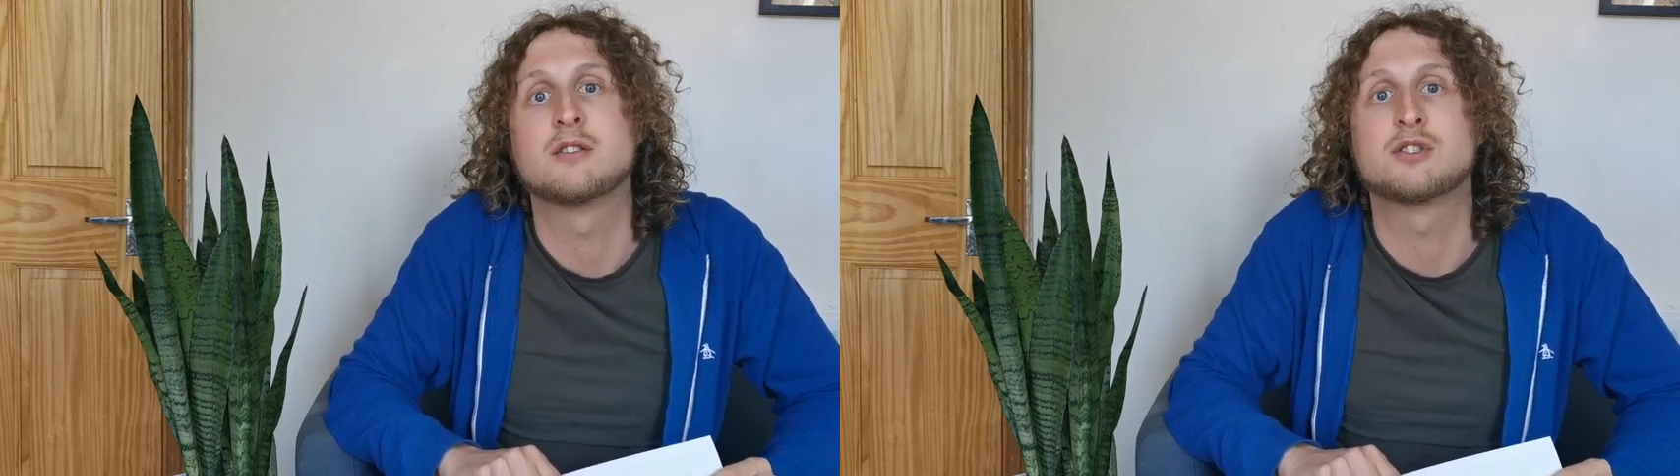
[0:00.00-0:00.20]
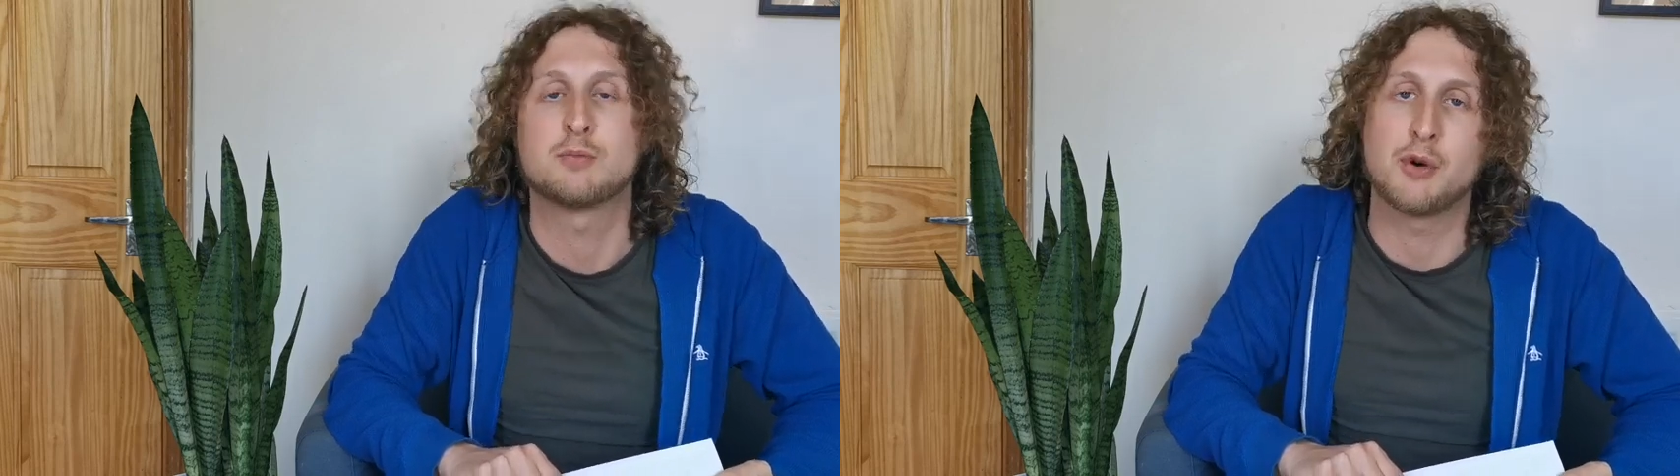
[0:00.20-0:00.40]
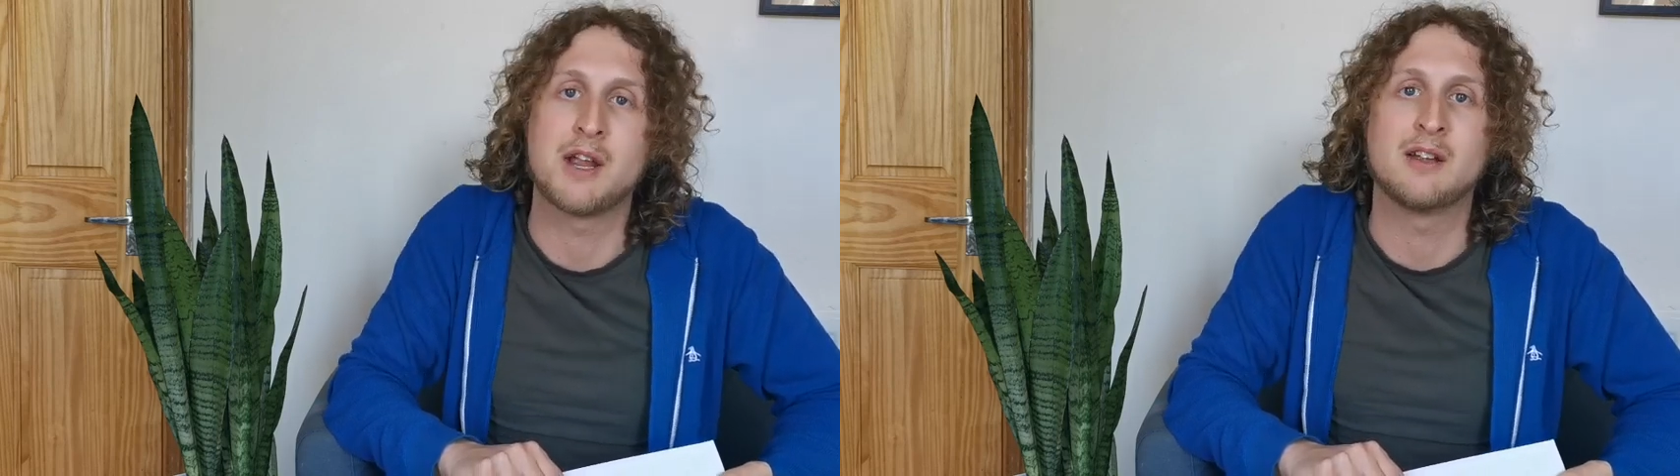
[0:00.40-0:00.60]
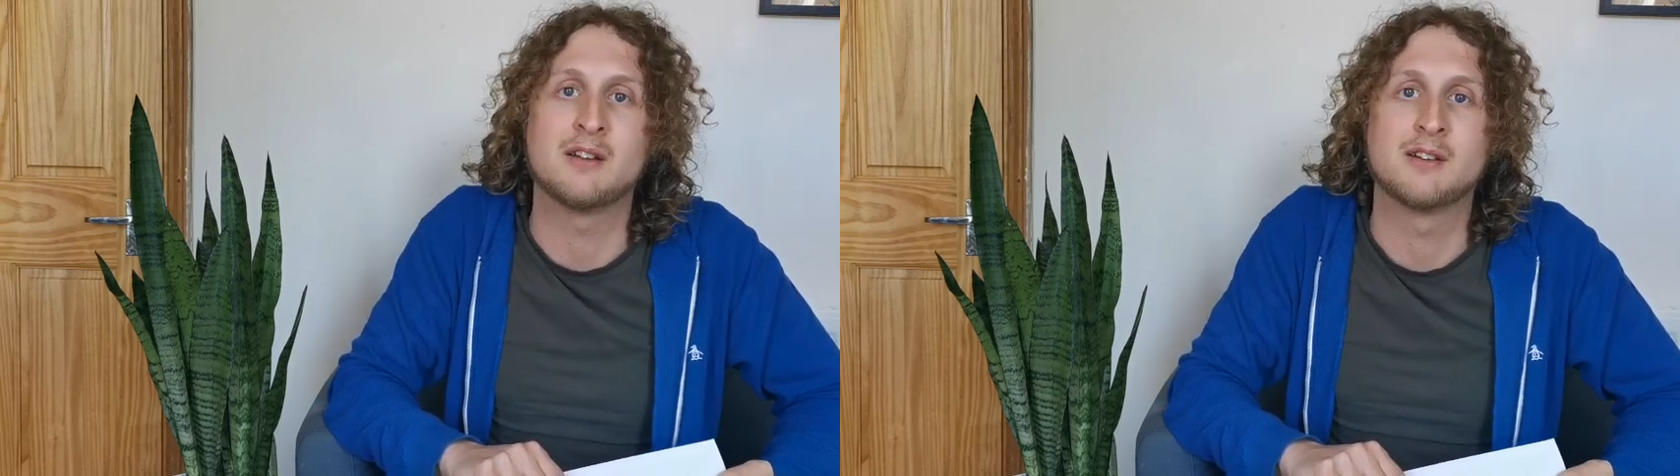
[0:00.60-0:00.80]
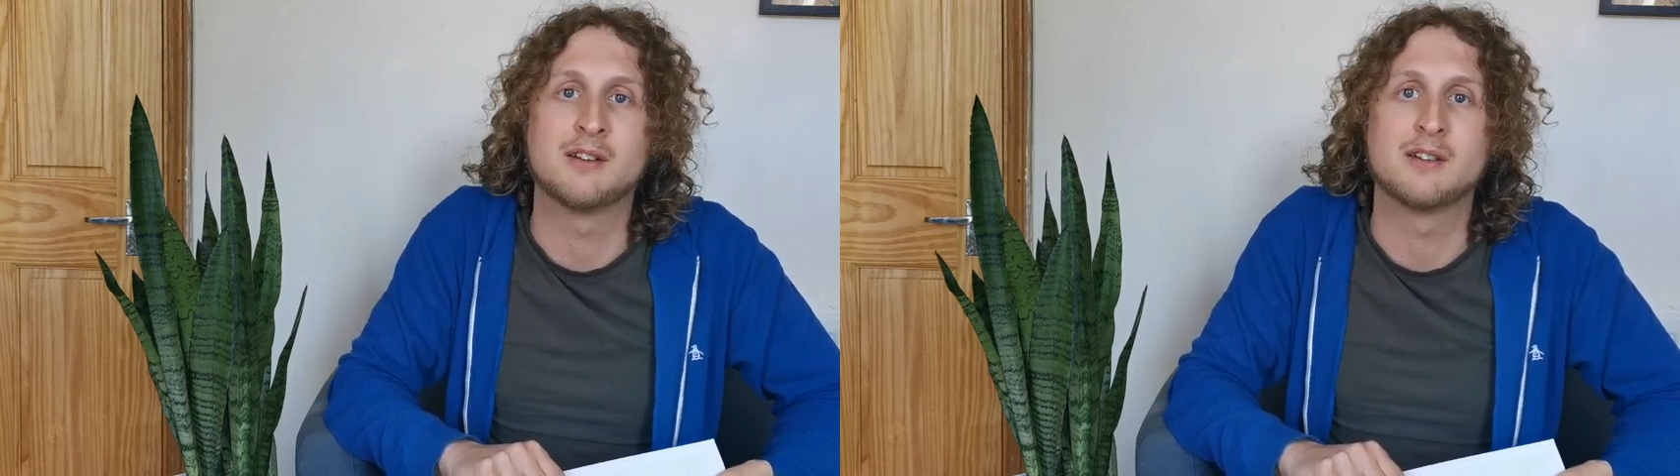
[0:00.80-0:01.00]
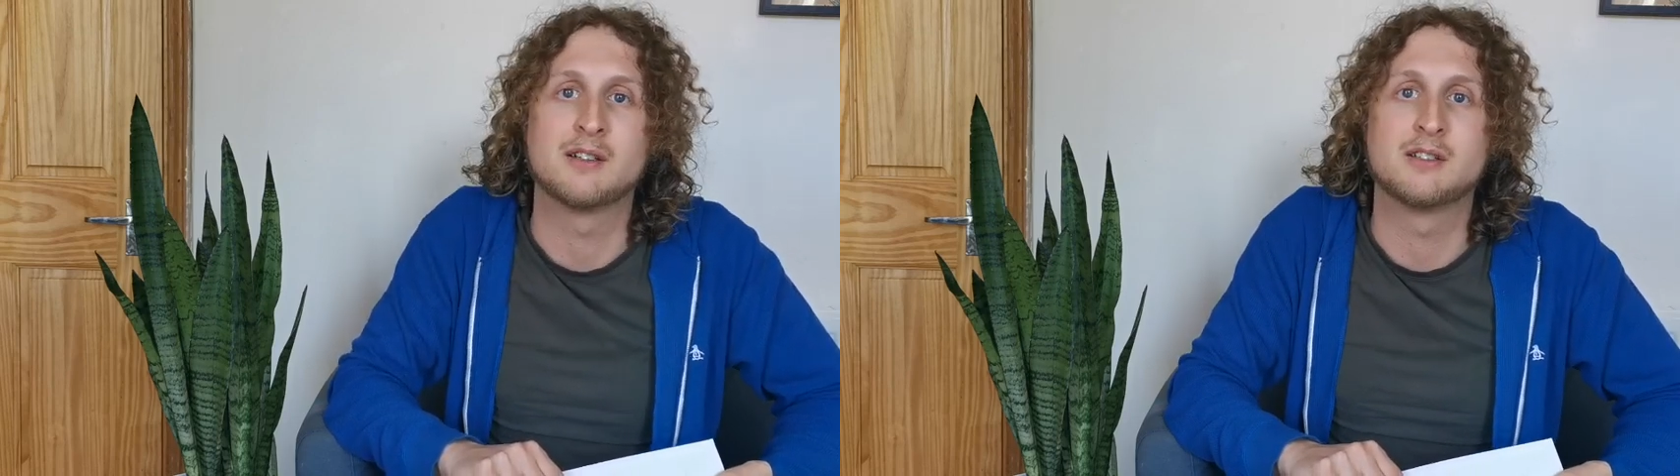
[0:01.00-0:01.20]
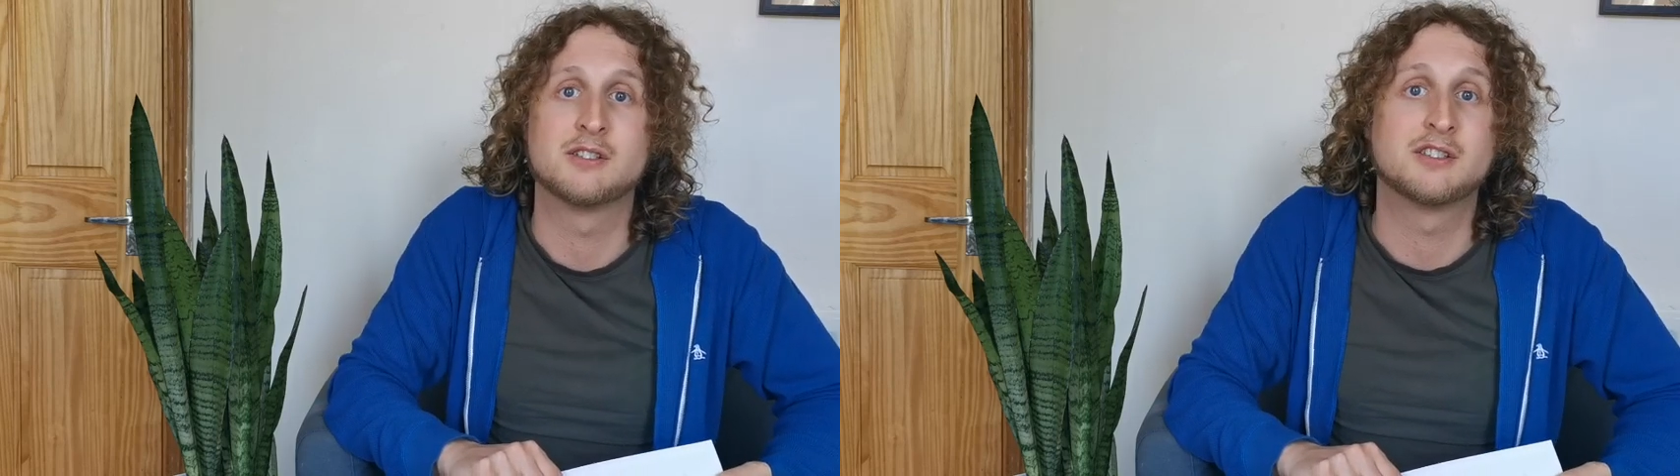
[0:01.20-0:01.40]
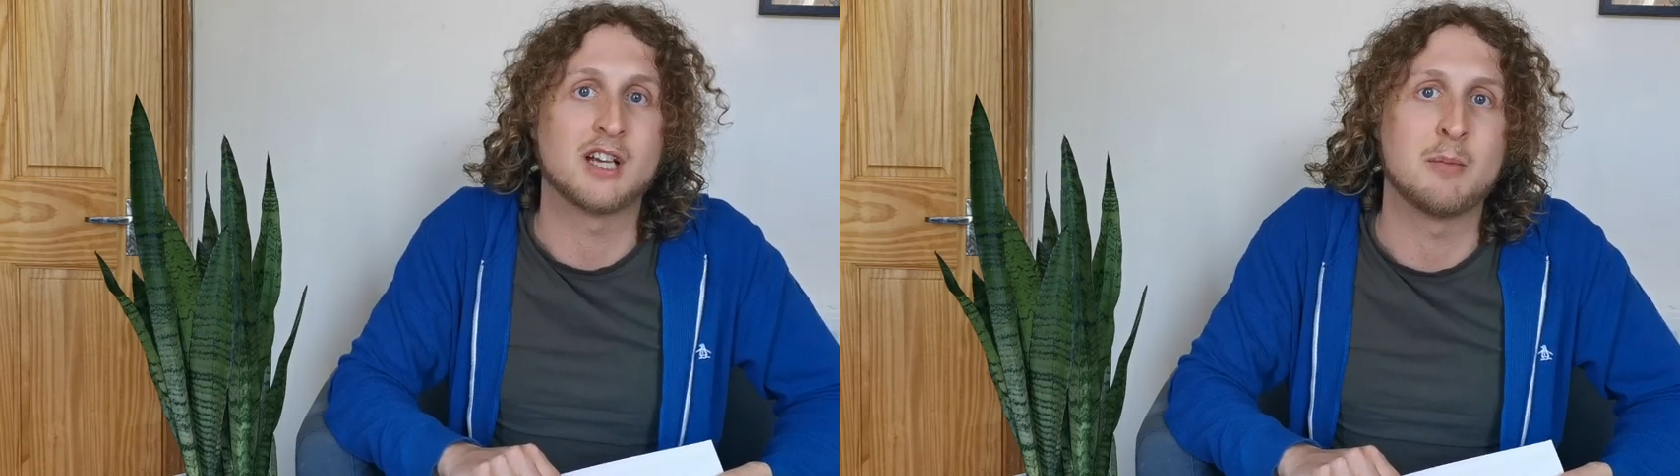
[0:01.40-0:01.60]
spring,
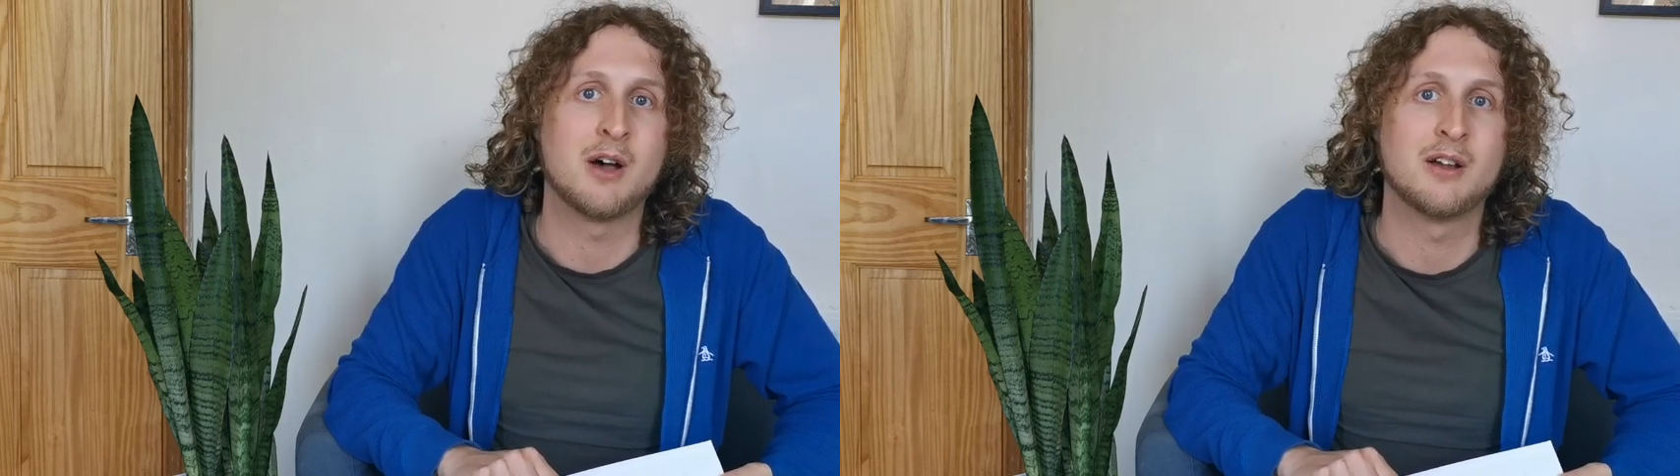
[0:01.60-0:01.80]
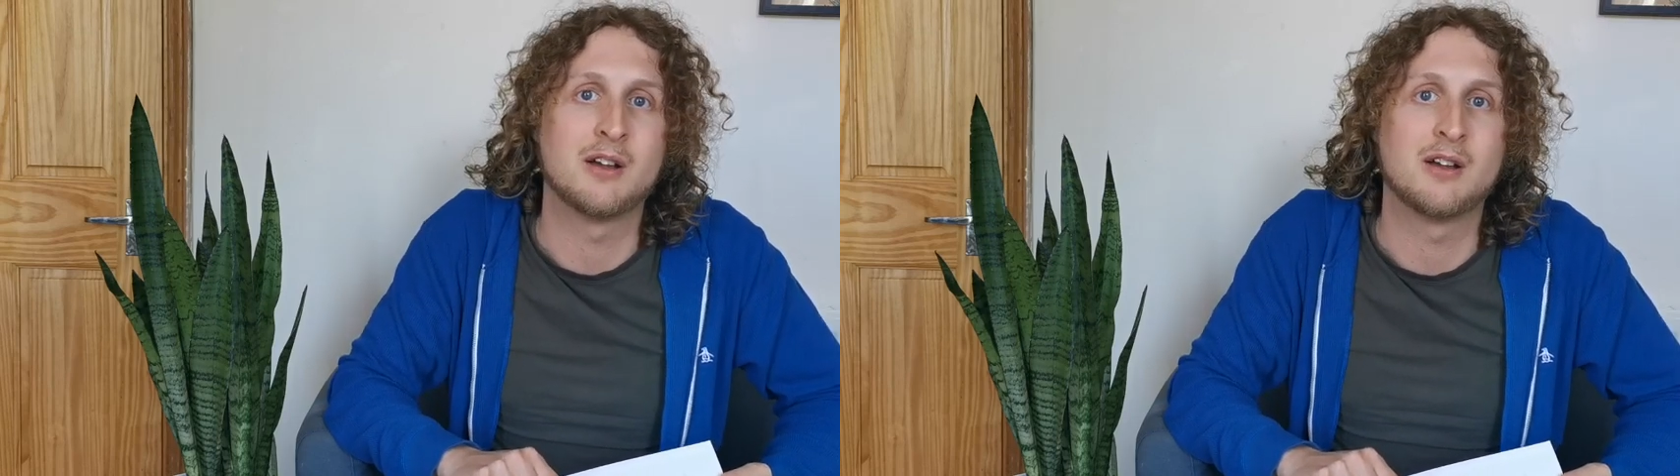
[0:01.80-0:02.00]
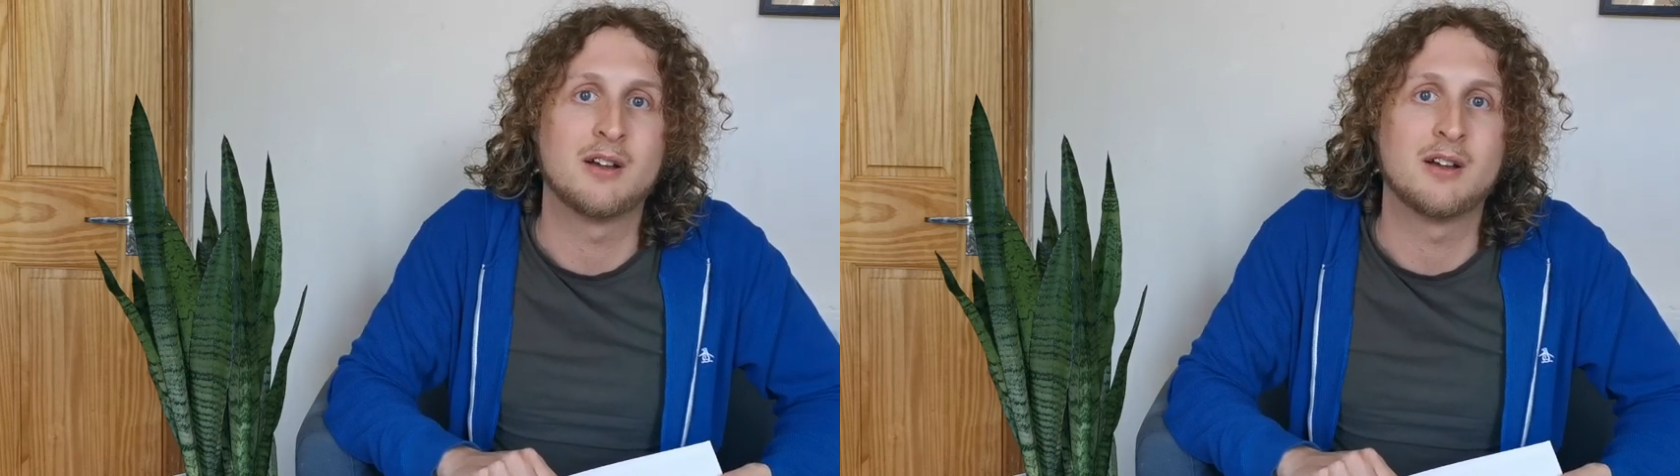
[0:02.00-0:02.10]
summer,